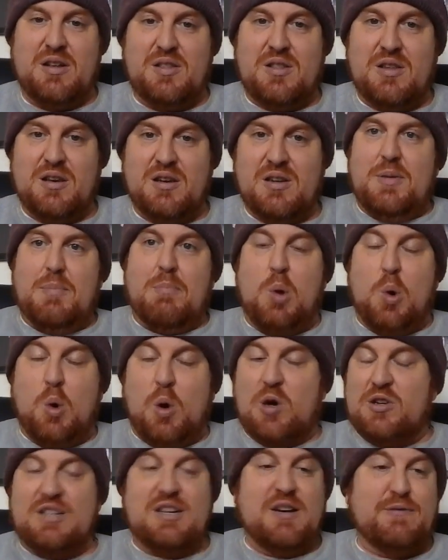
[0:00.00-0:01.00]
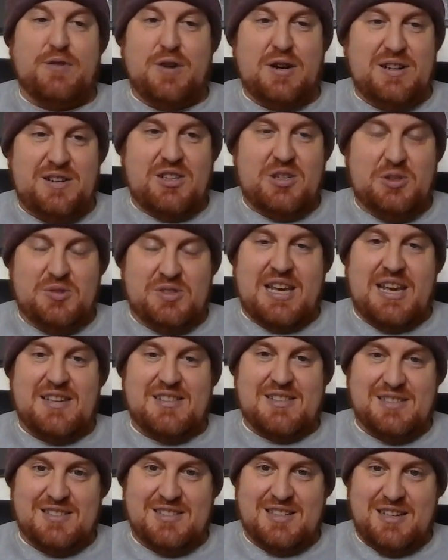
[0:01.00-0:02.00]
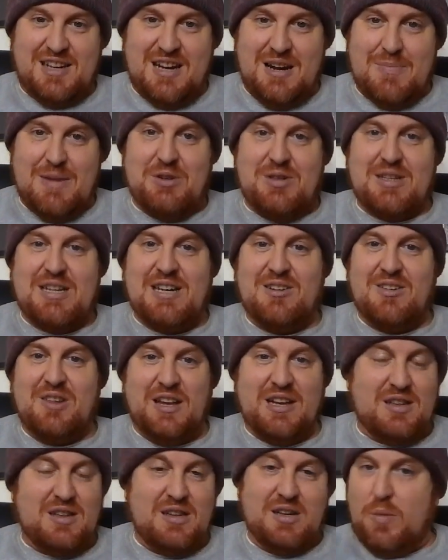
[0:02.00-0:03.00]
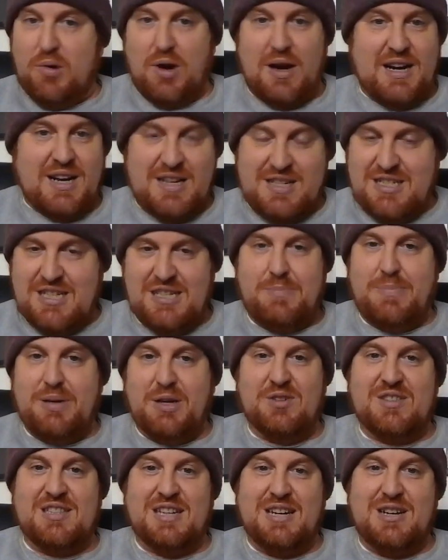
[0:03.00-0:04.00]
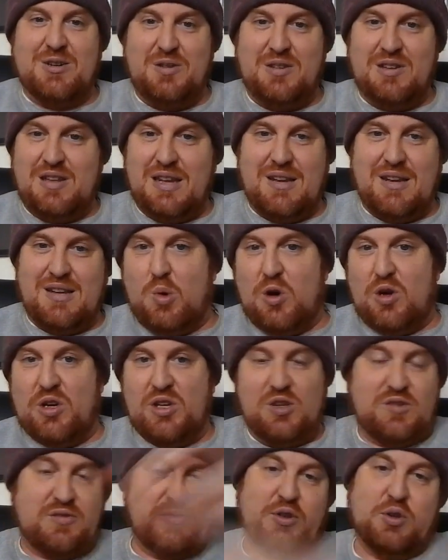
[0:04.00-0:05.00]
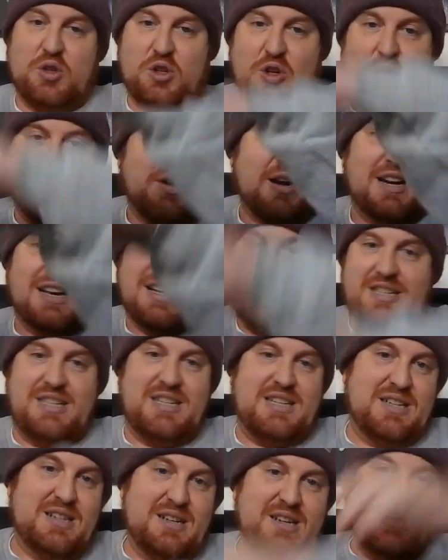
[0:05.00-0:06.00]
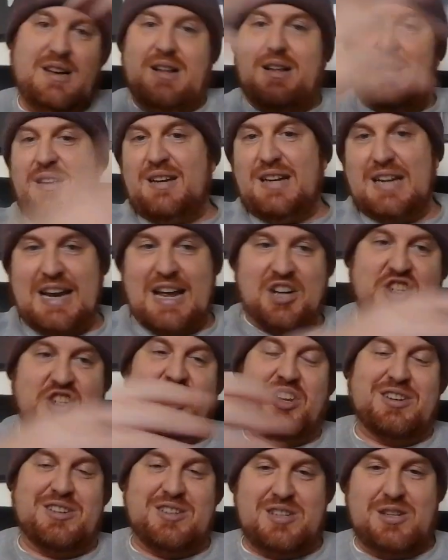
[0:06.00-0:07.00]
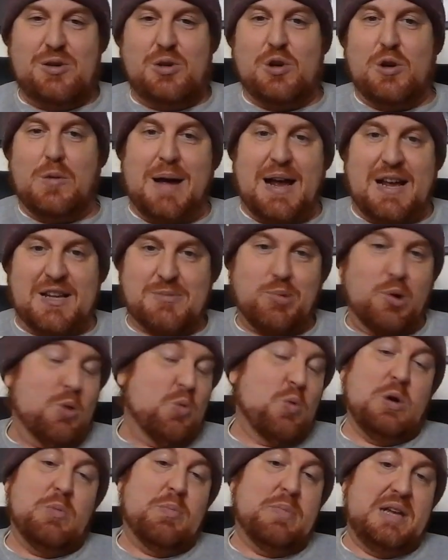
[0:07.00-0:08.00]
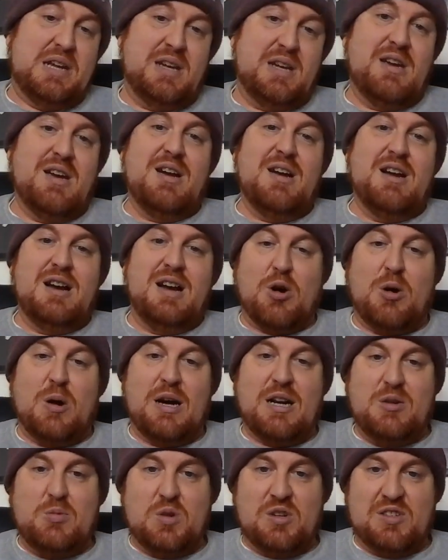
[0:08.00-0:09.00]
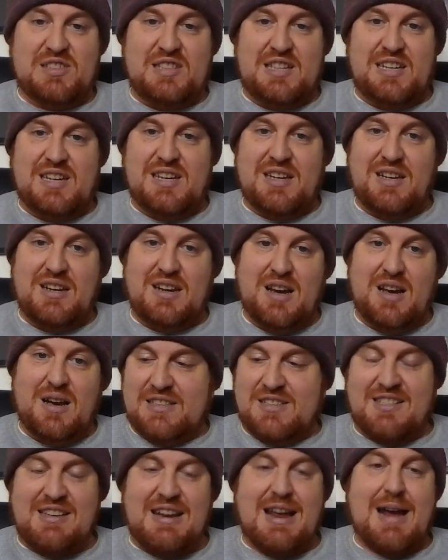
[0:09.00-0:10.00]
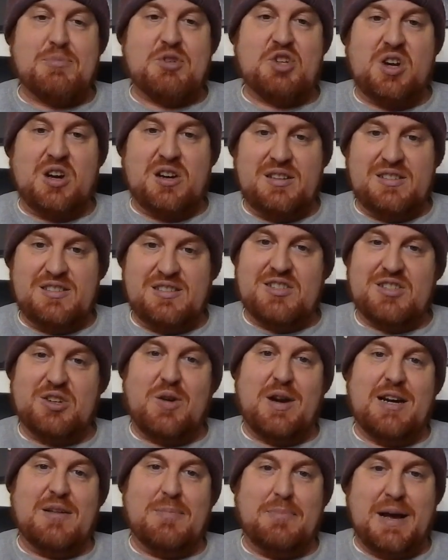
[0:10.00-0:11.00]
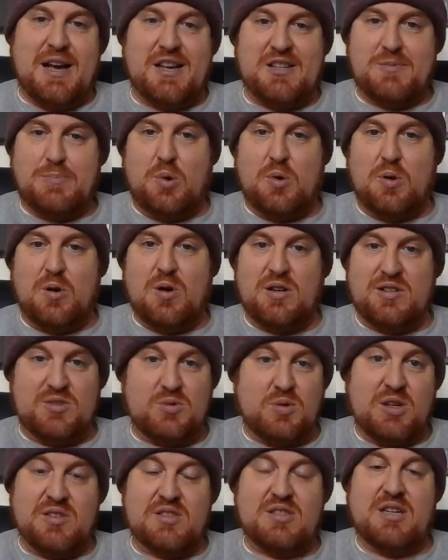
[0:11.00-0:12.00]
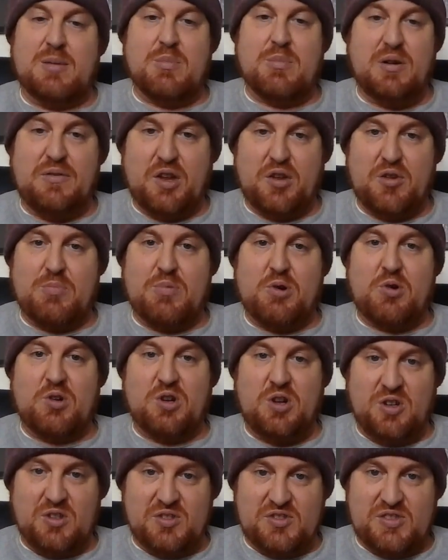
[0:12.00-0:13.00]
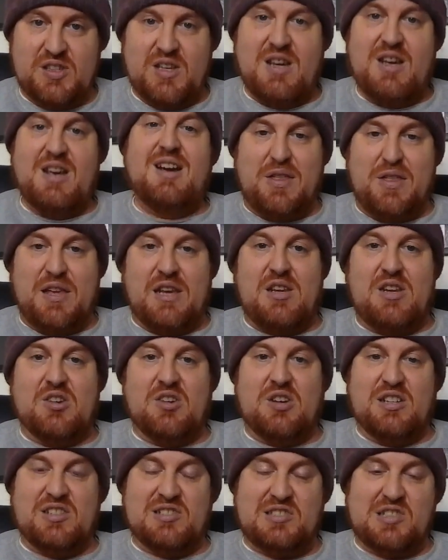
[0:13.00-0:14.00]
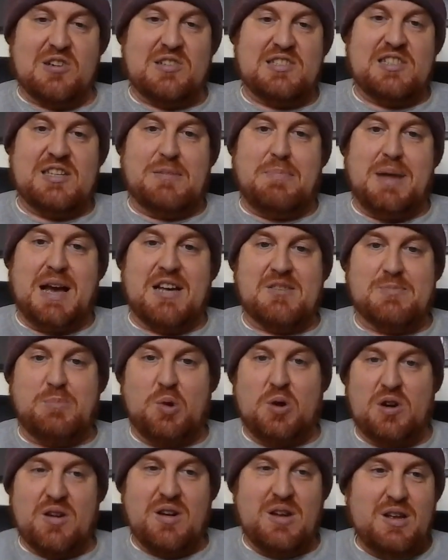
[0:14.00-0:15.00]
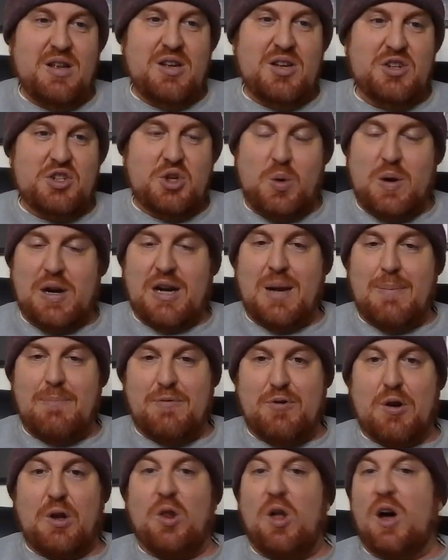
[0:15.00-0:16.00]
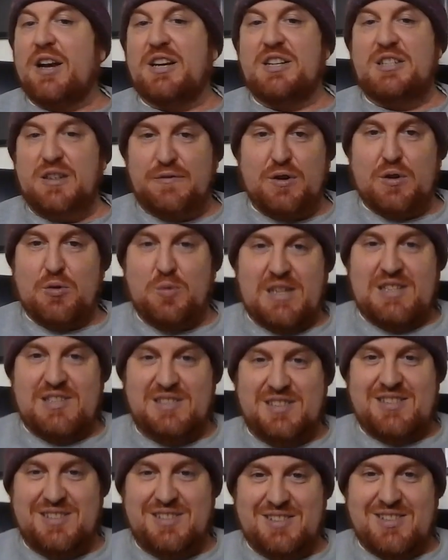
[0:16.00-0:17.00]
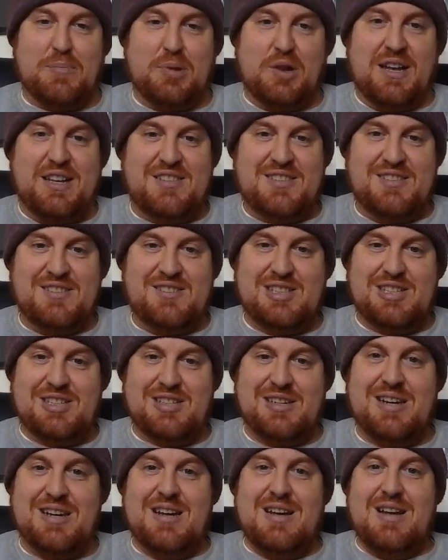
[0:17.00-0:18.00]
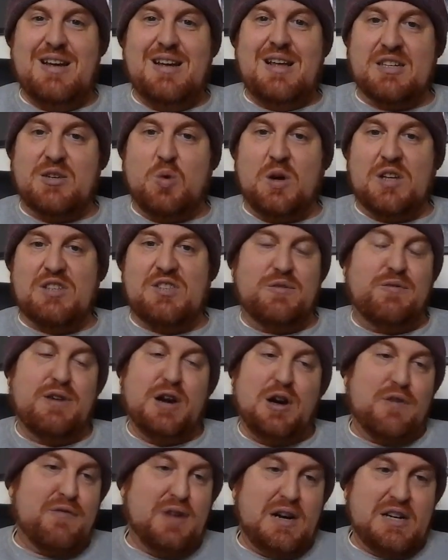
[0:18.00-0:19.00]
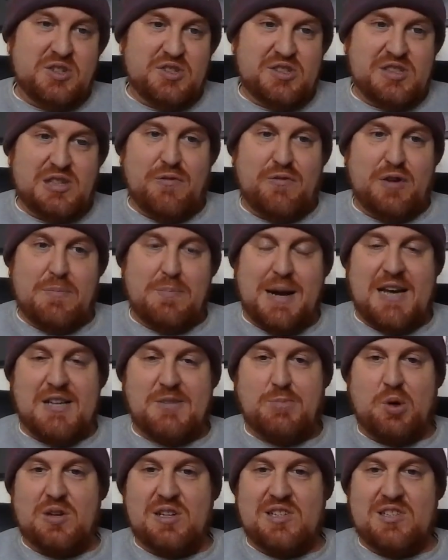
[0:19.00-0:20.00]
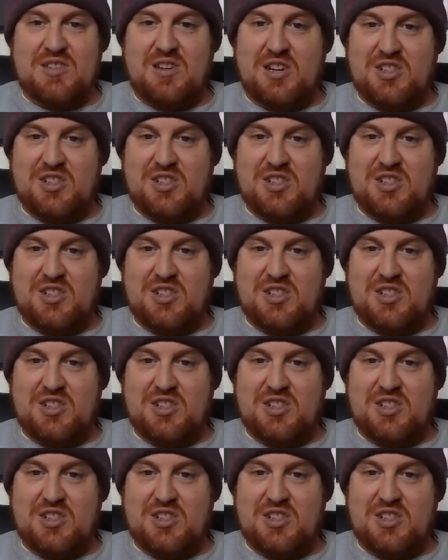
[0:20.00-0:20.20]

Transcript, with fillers: the the more different use cases that come out there, like more Bright ID builds out, more useful your Bright ID connection to your passport will be. And already we're seeing that Snapshot is integrating Passport as well as a number of other protocols. So I think you're going to start seeing Passport showing up for a lot of different reasons, different places. And basically, once you have verified yourself on Passport,